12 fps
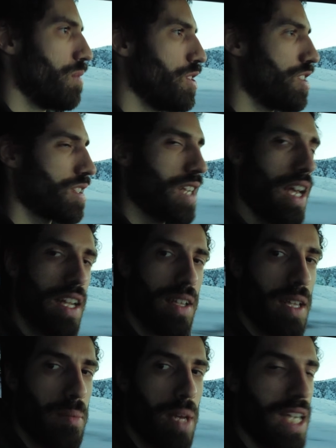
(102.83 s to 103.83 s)
we just kind of
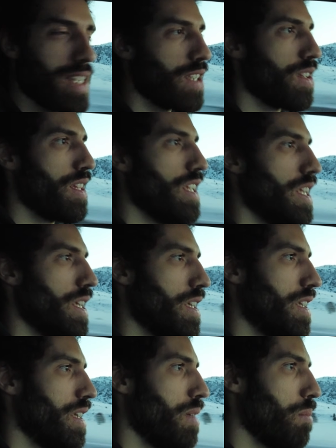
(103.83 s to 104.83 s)
hit back there at the
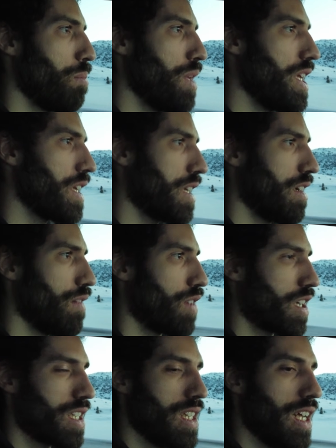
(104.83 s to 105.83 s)
peak of
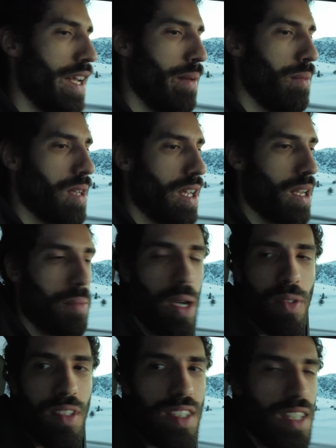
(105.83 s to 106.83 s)
our climb at
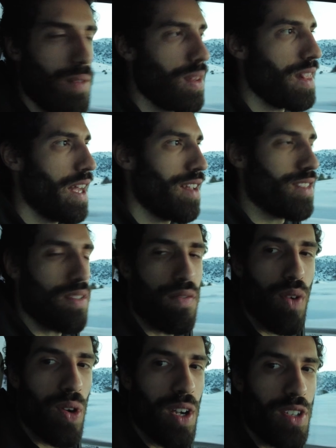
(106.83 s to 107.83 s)
about
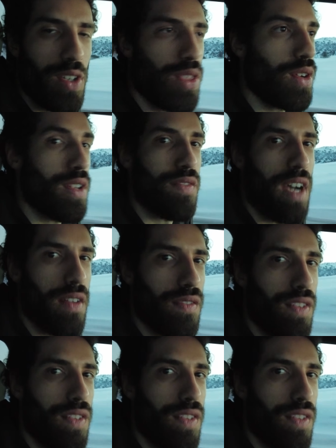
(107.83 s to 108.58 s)
7,435